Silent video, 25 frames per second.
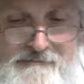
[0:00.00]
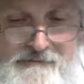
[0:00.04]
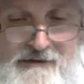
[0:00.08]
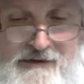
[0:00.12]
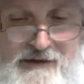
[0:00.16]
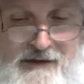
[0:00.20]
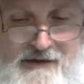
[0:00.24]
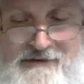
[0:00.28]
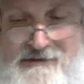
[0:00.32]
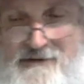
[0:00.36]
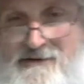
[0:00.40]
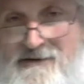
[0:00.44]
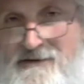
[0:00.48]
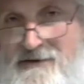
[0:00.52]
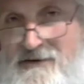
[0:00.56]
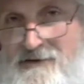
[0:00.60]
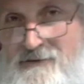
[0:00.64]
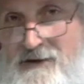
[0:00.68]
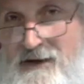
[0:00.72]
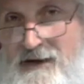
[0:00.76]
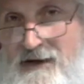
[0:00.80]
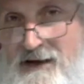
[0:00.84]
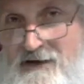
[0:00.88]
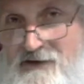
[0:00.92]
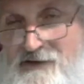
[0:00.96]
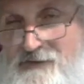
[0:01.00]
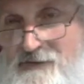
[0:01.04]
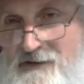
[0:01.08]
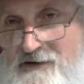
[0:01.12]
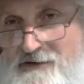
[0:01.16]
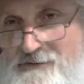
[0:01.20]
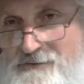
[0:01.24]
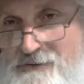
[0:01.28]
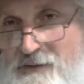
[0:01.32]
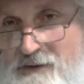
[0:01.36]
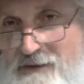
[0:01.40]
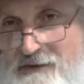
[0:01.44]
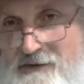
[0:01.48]
It's Sarah's
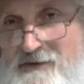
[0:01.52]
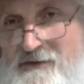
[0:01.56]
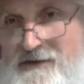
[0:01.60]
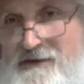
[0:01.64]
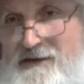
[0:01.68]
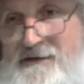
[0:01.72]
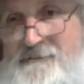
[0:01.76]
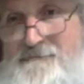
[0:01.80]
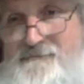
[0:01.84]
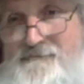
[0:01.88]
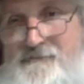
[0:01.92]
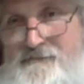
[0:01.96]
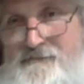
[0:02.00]
firstborn son.